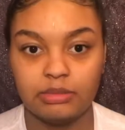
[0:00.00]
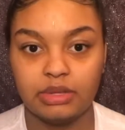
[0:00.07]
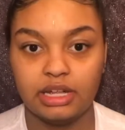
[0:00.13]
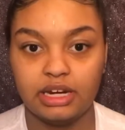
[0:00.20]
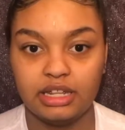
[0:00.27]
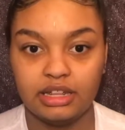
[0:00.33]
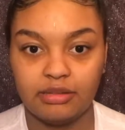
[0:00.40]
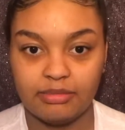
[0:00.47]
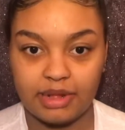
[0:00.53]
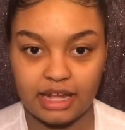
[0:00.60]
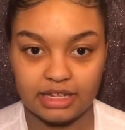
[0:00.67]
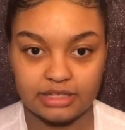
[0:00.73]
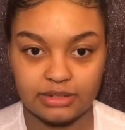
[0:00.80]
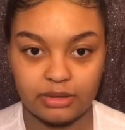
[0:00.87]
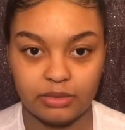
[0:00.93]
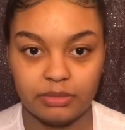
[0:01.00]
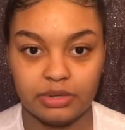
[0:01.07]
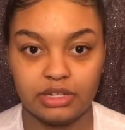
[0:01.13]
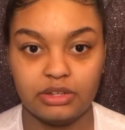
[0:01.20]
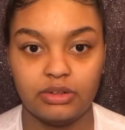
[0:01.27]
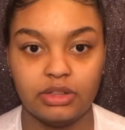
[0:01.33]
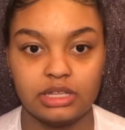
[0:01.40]
I'm getting the box
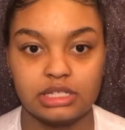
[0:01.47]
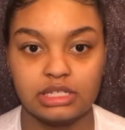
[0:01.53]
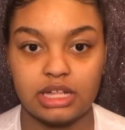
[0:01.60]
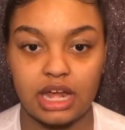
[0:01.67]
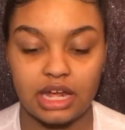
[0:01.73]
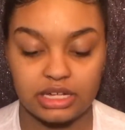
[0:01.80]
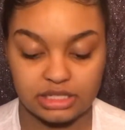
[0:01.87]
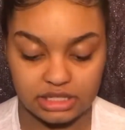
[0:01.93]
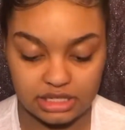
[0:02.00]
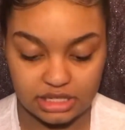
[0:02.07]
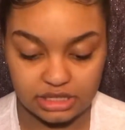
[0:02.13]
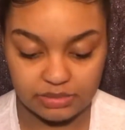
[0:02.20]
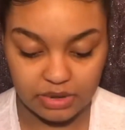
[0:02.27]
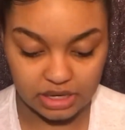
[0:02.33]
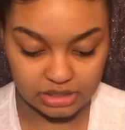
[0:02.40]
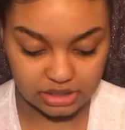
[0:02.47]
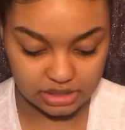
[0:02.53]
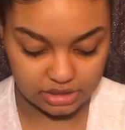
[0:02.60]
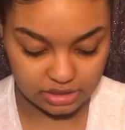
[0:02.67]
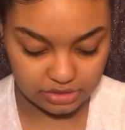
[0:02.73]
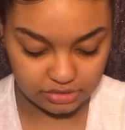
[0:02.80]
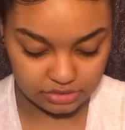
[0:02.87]
open. Yo, this, guys, this box
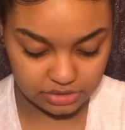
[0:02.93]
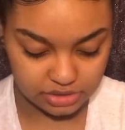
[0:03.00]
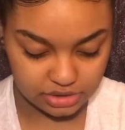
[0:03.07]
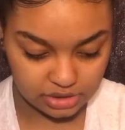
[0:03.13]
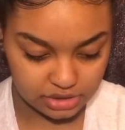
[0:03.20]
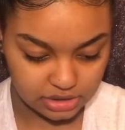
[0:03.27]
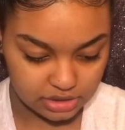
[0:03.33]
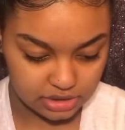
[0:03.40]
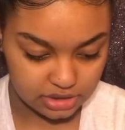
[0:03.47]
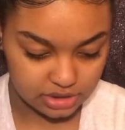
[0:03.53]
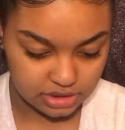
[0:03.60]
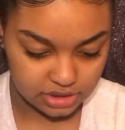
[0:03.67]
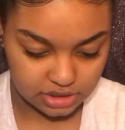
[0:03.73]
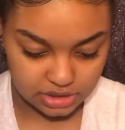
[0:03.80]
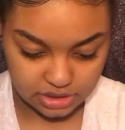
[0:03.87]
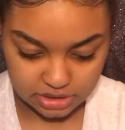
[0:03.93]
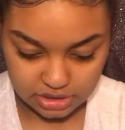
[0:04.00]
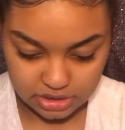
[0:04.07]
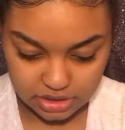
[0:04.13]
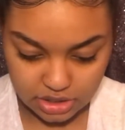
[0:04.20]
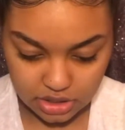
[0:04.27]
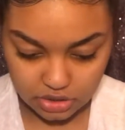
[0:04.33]
is huge.
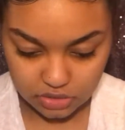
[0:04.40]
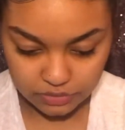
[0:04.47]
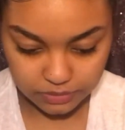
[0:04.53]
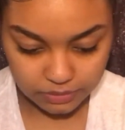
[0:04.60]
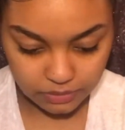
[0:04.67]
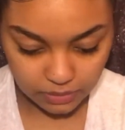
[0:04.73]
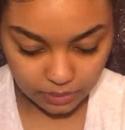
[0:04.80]
So,